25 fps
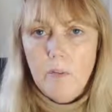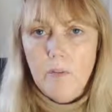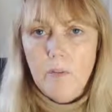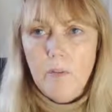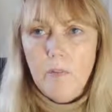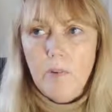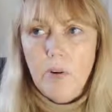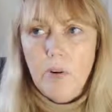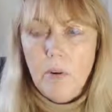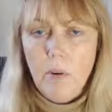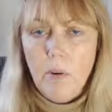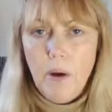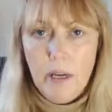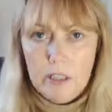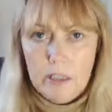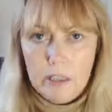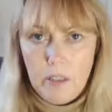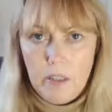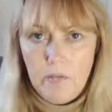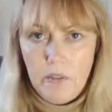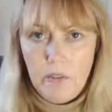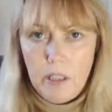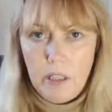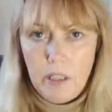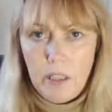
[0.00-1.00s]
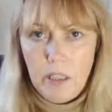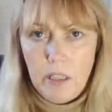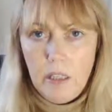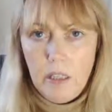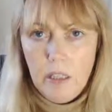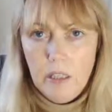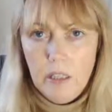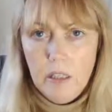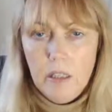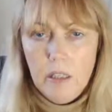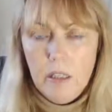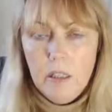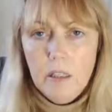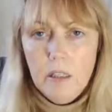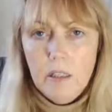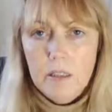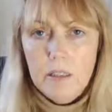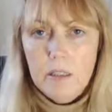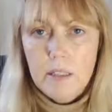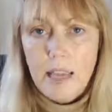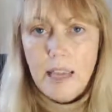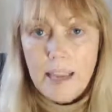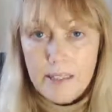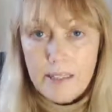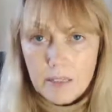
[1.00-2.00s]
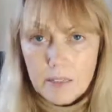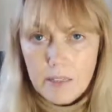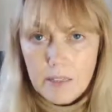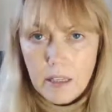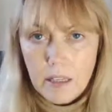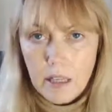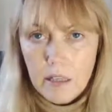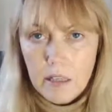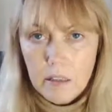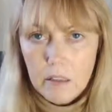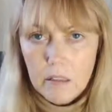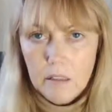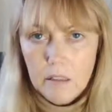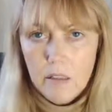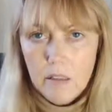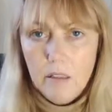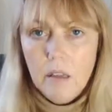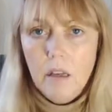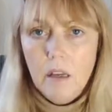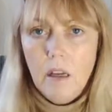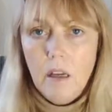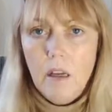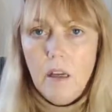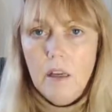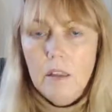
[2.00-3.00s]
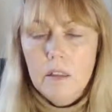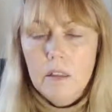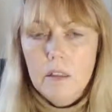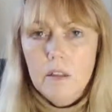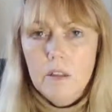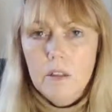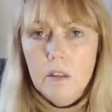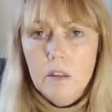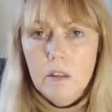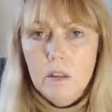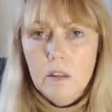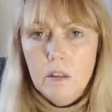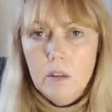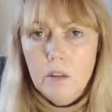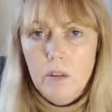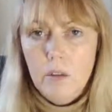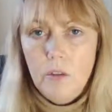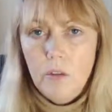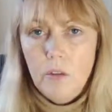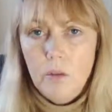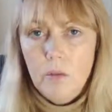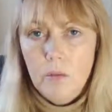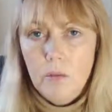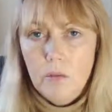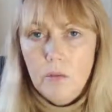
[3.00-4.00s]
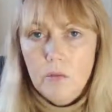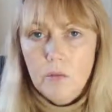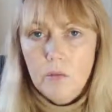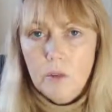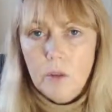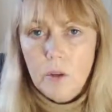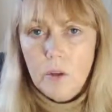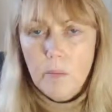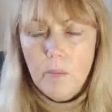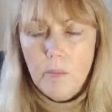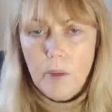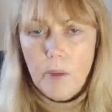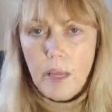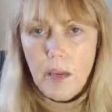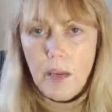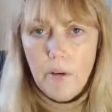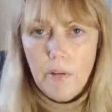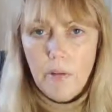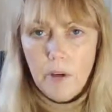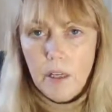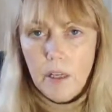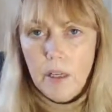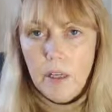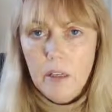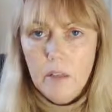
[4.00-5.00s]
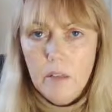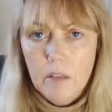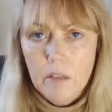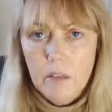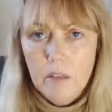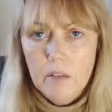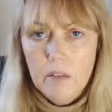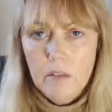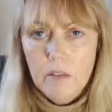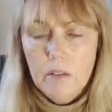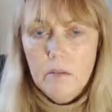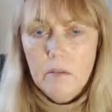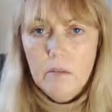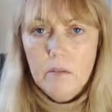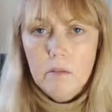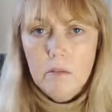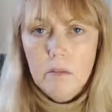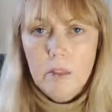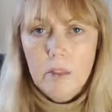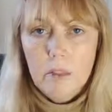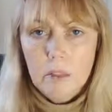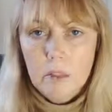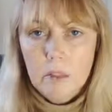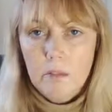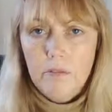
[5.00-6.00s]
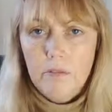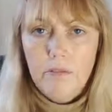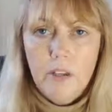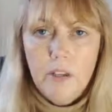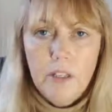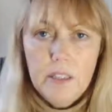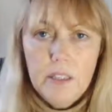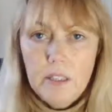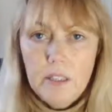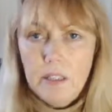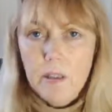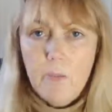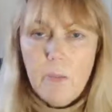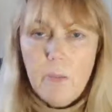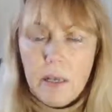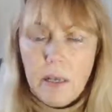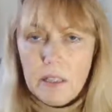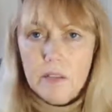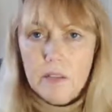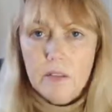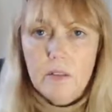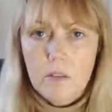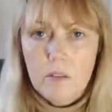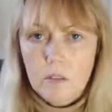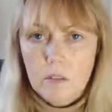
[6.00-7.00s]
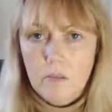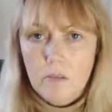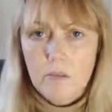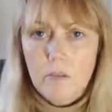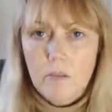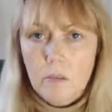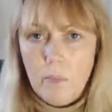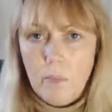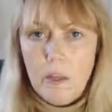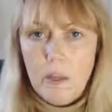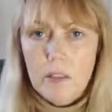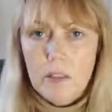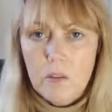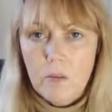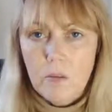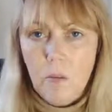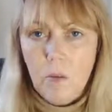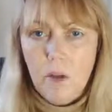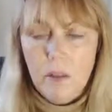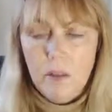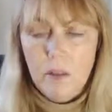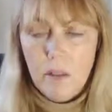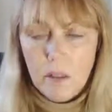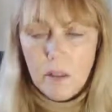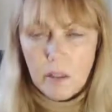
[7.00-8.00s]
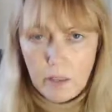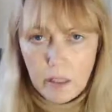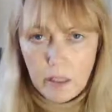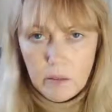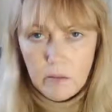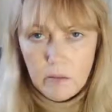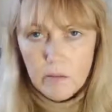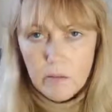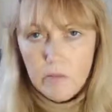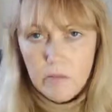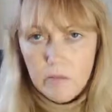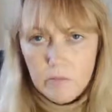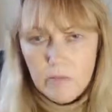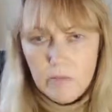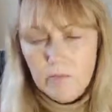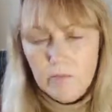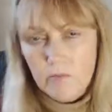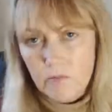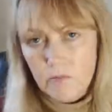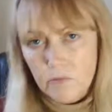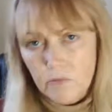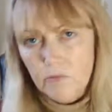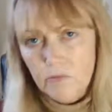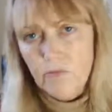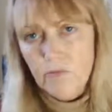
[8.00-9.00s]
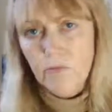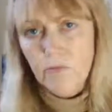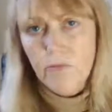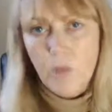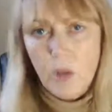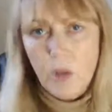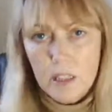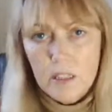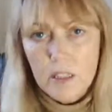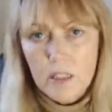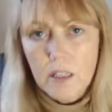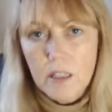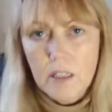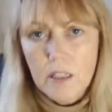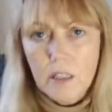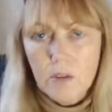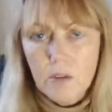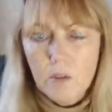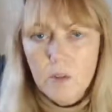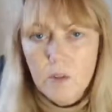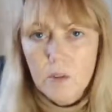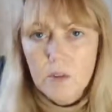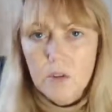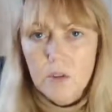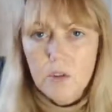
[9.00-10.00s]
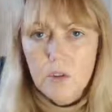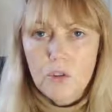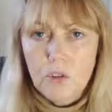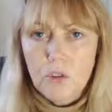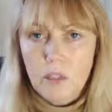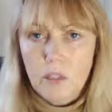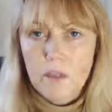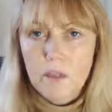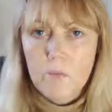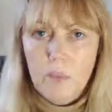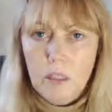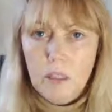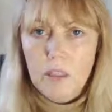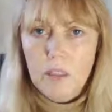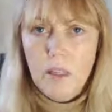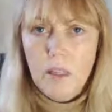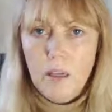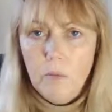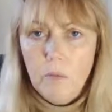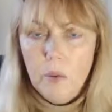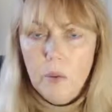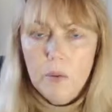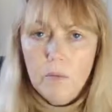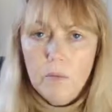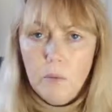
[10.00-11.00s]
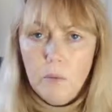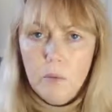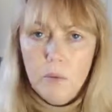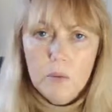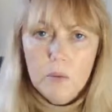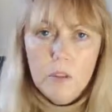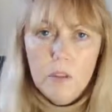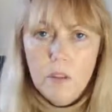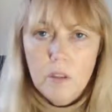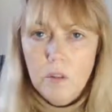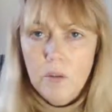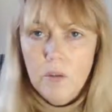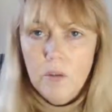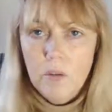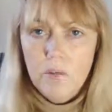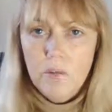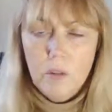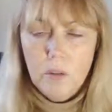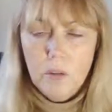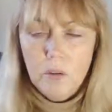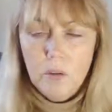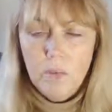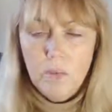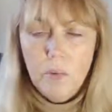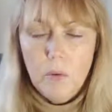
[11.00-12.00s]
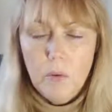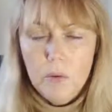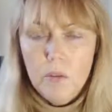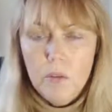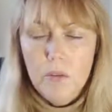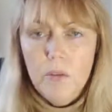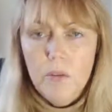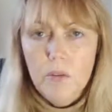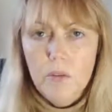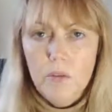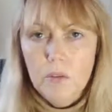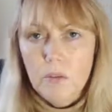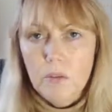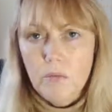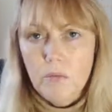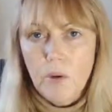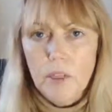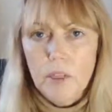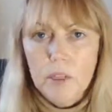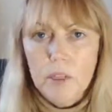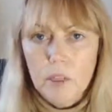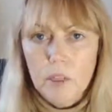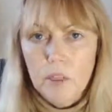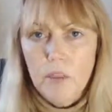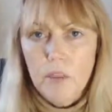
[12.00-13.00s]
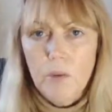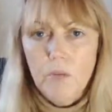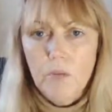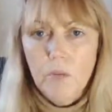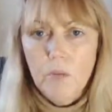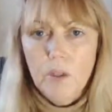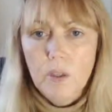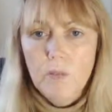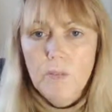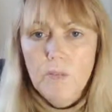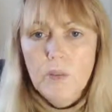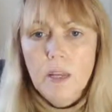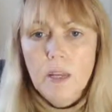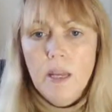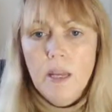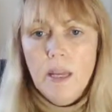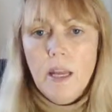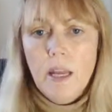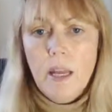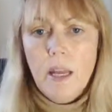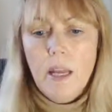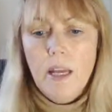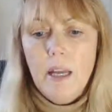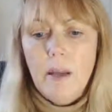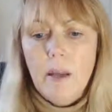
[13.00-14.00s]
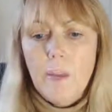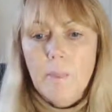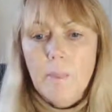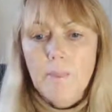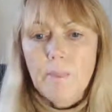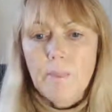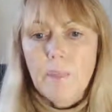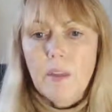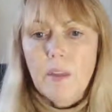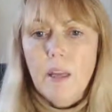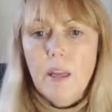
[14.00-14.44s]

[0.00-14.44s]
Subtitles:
proactively testing and, you know, comparing, finding the best one and then writing another one to try and beat that one, pausing the loser, writing a new one. And